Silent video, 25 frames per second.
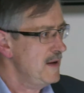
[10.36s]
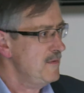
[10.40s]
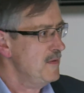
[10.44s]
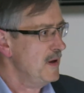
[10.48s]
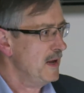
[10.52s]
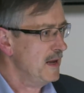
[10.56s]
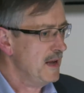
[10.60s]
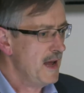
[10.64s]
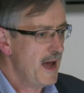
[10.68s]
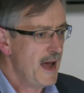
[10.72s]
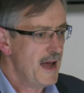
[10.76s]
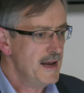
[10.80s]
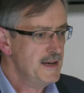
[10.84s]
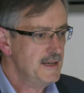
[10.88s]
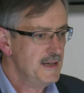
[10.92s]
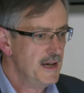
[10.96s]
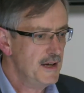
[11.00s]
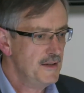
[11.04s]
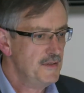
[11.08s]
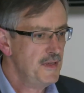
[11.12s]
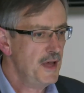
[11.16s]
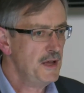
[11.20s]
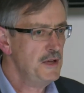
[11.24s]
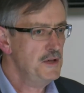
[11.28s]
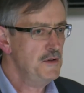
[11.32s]
evening. And
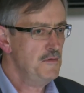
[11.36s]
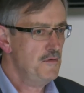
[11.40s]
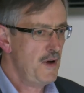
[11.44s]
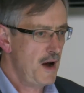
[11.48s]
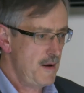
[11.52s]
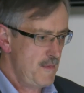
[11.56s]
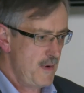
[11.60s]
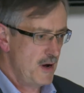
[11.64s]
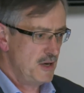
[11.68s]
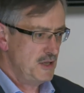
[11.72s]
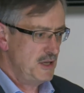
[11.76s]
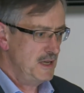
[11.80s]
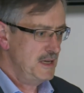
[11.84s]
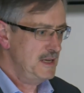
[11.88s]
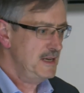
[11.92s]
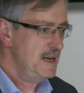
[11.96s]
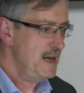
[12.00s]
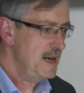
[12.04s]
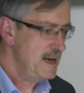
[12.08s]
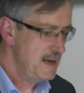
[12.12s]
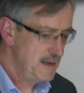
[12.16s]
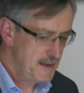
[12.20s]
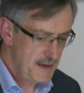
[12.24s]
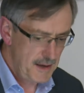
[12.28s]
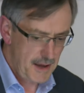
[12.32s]
thank you very much
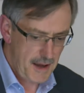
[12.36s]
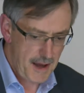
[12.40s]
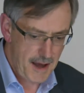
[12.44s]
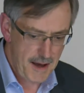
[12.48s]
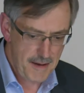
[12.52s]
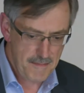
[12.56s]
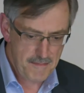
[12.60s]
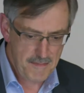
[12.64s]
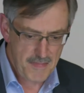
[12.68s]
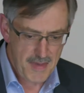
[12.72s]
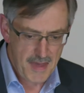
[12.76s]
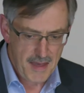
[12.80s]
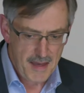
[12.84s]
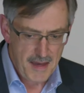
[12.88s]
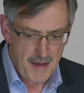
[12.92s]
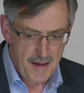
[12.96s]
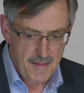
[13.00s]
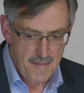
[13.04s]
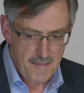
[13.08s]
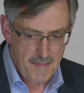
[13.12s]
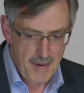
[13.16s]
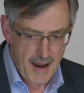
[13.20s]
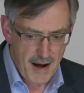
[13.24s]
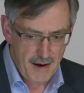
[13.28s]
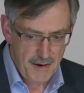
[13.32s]
indeed,
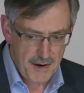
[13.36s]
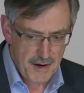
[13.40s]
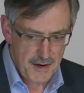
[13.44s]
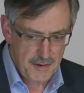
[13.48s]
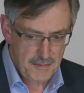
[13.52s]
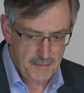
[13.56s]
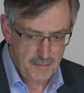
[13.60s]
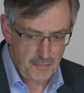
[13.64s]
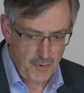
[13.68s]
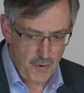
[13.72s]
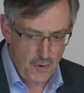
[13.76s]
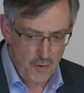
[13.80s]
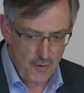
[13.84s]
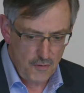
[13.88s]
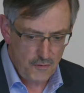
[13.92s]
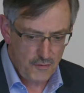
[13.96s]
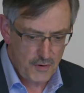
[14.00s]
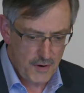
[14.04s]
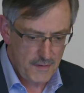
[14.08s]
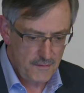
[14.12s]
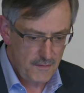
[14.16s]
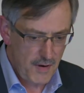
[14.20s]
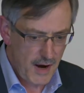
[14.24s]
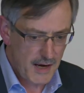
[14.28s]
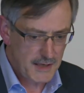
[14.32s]
Barry and Paul,
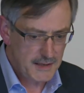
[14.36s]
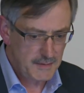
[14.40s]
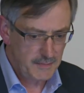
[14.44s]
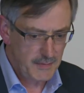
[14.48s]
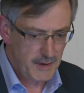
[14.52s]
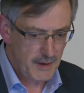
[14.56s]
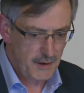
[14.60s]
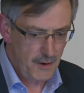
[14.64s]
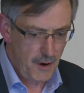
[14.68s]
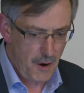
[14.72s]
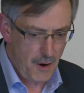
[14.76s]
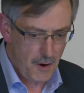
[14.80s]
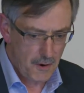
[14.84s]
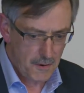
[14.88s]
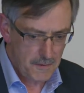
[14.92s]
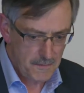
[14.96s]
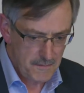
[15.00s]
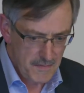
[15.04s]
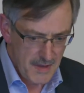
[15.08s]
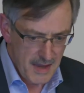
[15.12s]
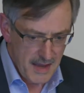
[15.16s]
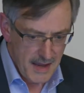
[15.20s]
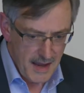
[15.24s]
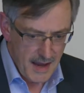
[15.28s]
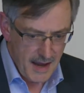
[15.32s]
for inviting me along
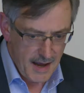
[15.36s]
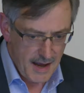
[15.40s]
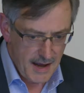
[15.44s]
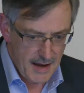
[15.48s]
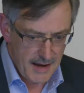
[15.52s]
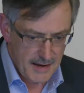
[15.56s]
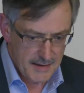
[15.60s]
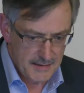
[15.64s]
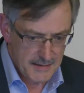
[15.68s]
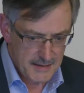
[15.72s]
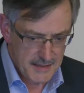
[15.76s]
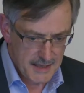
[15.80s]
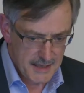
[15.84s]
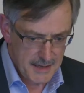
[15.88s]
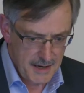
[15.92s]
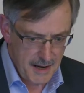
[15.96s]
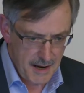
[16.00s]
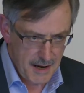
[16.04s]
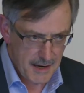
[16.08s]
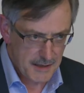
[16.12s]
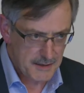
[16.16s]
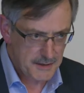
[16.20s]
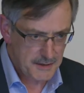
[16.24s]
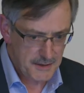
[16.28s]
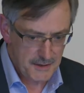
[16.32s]

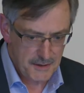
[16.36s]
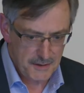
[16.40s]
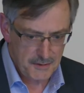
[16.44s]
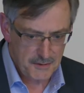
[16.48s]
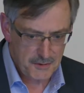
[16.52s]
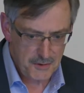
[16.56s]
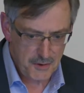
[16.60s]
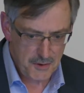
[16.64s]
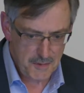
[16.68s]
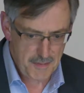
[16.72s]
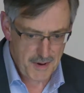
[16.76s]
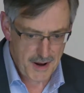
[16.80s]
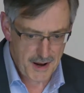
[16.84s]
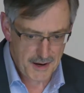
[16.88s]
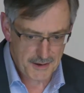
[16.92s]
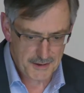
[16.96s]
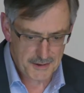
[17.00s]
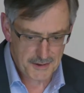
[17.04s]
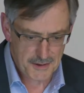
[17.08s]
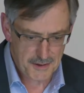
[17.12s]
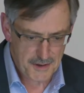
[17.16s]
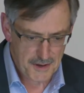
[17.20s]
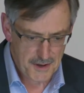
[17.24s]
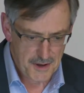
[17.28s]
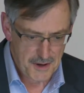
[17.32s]
tonight to talk about
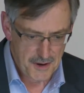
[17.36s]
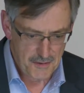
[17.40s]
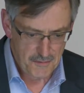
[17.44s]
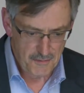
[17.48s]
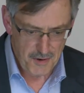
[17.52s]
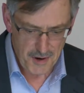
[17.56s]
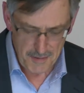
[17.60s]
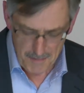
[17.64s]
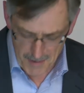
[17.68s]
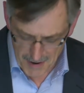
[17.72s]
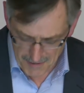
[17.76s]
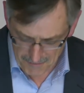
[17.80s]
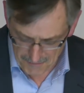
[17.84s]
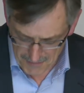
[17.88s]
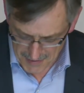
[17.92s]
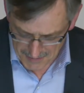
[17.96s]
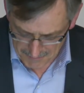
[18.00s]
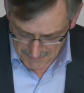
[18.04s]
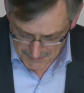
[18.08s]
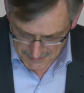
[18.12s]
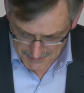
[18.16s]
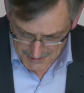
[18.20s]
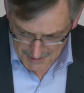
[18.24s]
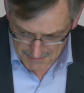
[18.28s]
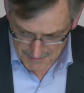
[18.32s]
one of my
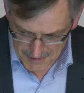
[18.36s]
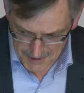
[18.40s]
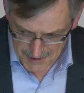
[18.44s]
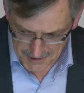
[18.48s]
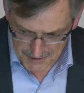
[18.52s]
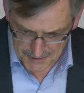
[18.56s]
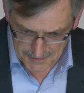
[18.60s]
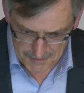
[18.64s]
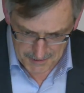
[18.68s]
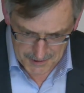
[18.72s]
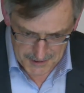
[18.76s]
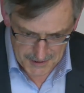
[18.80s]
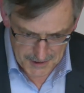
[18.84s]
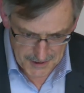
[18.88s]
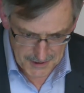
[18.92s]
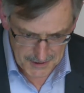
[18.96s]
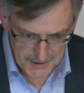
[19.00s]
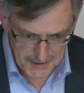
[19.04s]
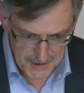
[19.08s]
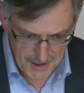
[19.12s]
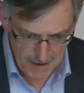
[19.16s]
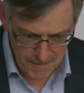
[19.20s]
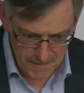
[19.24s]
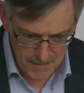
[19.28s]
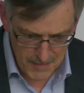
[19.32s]
favourite subjects, which
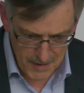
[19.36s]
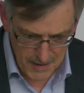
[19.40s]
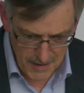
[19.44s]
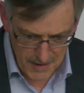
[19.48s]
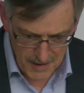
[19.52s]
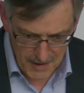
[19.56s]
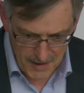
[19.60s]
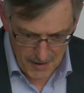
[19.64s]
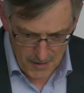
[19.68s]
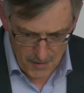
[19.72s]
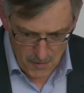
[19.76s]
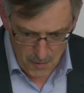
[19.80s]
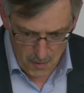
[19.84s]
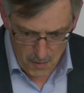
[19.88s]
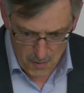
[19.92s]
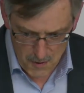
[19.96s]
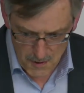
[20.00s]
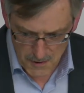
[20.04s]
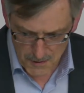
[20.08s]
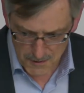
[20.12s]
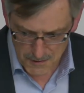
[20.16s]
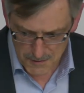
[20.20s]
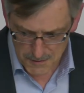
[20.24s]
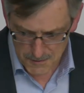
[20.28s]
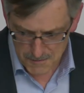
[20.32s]
is
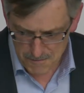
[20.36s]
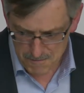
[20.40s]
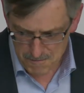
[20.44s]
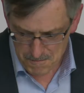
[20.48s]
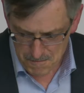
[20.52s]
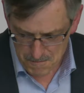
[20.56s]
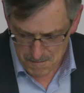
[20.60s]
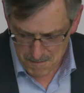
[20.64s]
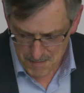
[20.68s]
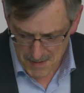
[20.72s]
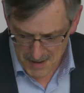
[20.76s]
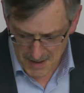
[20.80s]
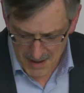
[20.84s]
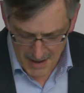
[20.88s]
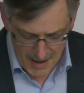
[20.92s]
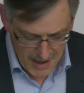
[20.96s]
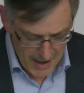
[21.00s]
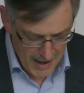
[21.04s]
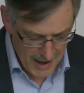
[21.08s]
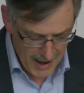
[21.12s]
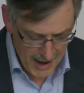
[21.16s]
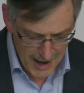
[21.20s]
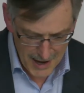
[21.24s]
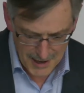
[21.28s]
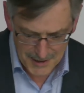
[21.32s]
Auckland.
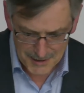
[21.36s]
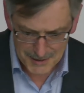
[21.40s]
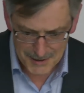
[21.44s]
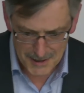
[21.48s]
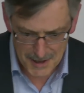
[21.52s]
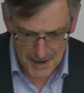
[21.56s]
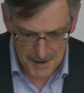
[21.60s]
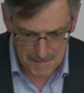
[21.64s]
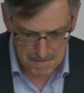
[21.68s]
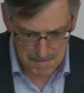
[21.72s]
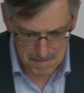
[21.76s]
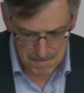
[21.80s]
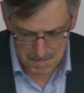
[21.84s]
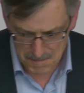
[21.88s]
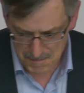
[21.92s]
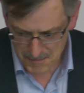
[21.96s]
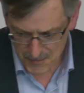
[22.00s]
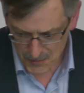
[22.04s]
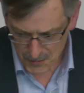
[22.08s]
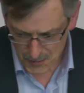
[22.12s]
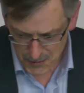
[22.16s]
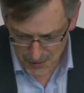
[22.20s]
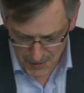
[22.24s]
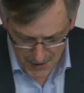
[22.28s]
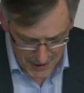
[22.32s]
And
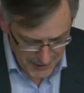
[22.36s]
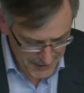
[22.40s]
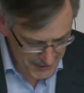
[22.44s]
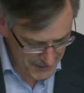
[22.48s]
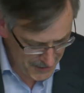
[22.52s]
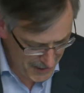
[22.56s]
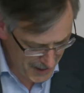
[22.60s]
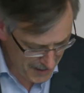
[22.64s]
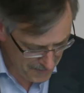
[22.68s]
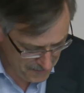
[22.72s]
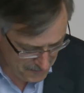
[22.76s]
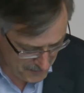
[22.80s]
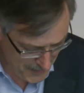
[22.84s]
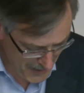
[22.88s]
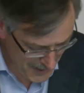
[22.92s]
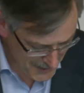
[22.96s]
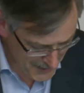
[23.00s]
although I do have